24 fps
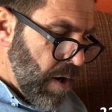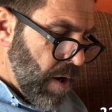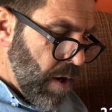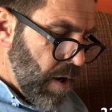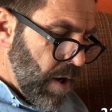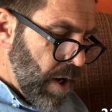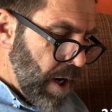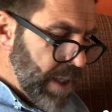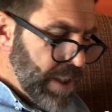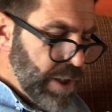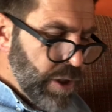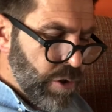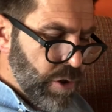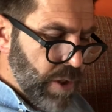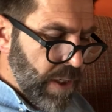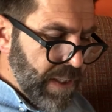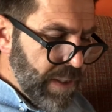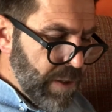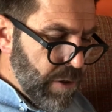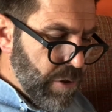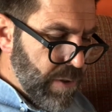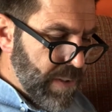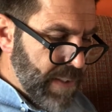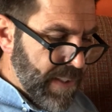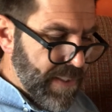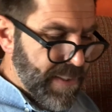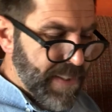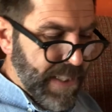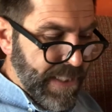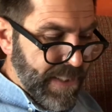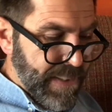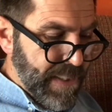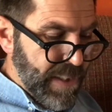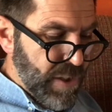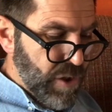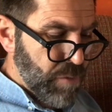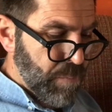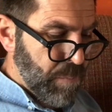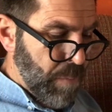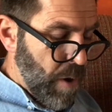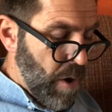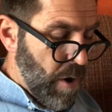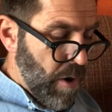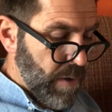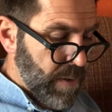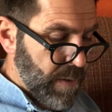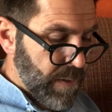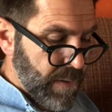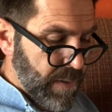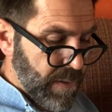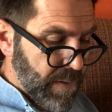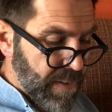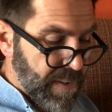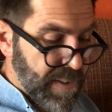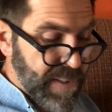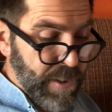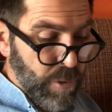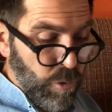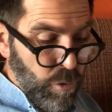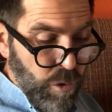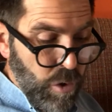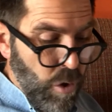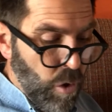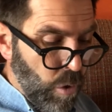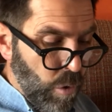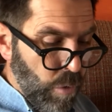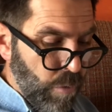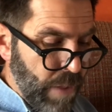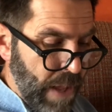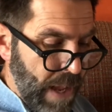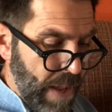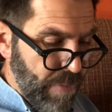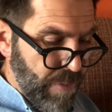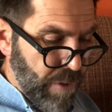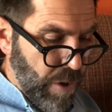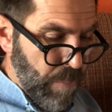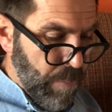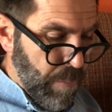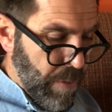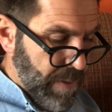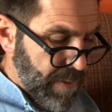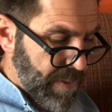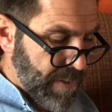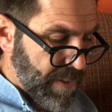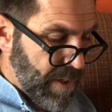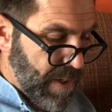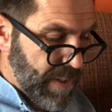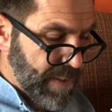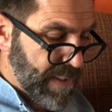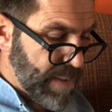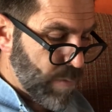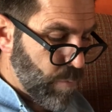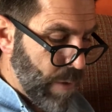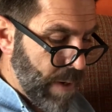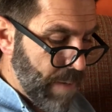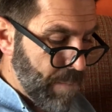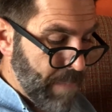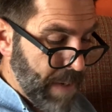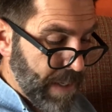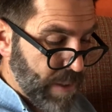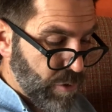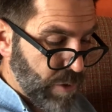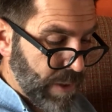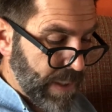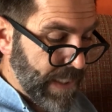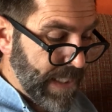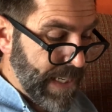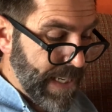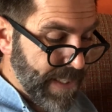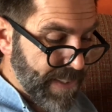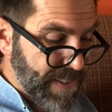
I usually use a 6-inch pot, still called that though pot sizes went metric years